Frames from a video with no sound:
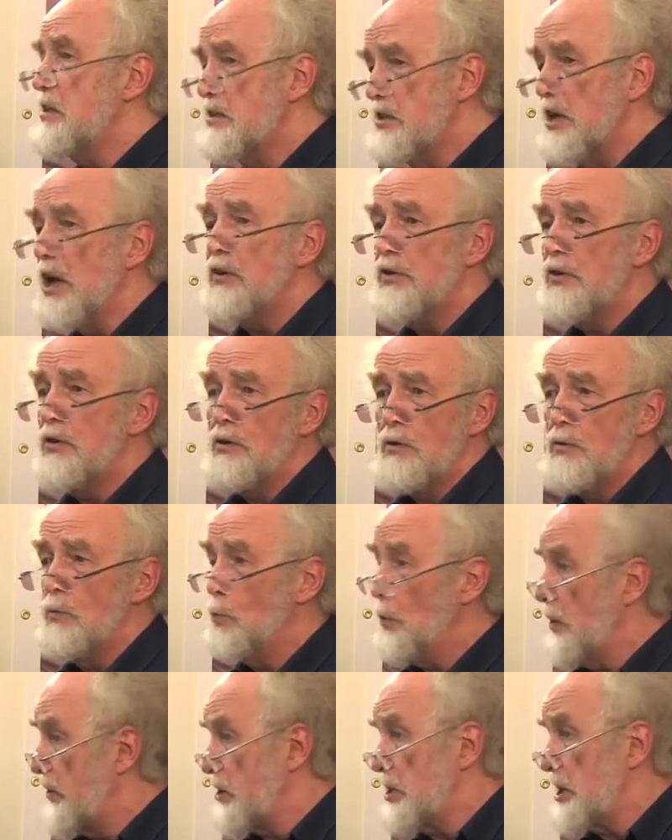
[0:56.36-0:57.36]
done
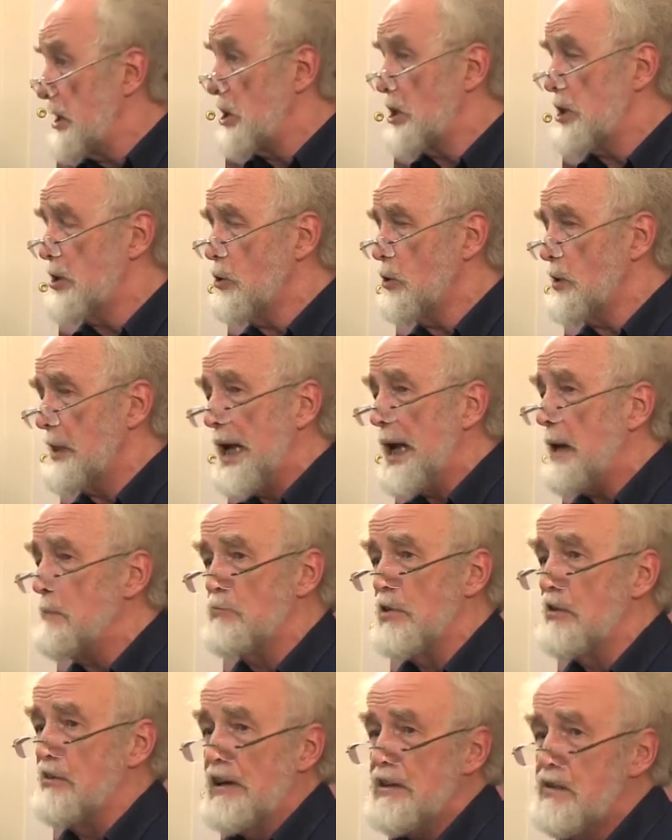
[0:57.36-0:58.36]
with a digital
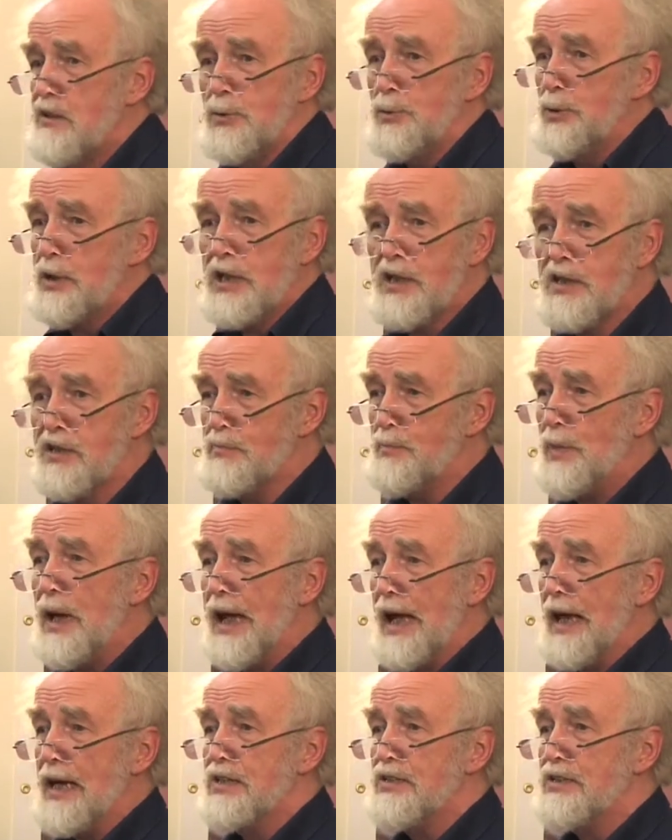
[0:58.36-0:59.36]
camera, as you would
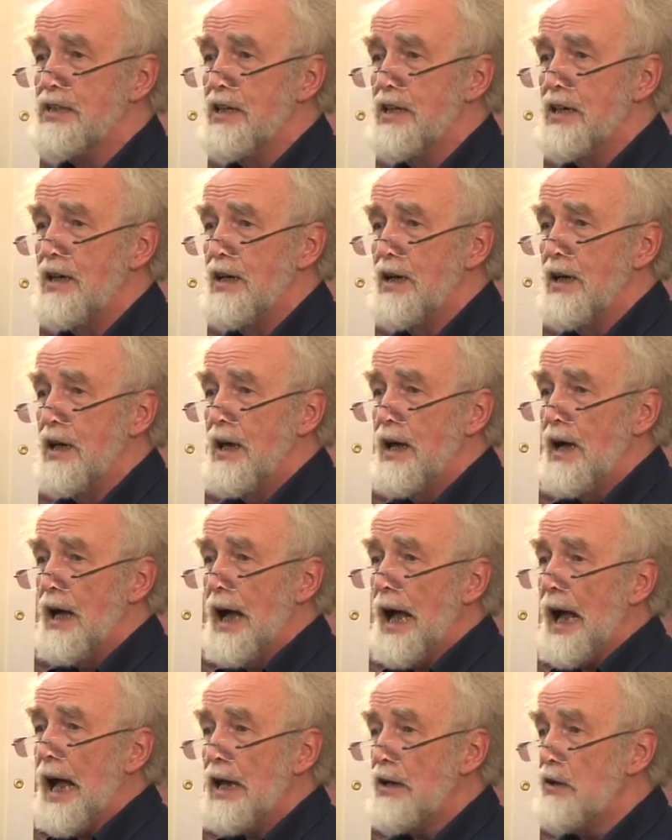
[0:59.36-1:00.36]
expect.
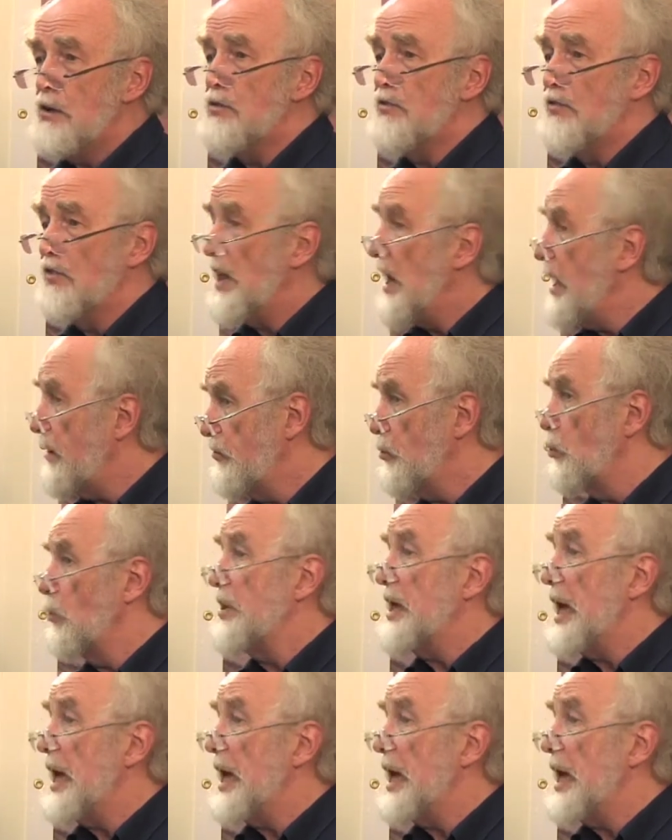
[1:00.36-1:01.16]
And therefore, the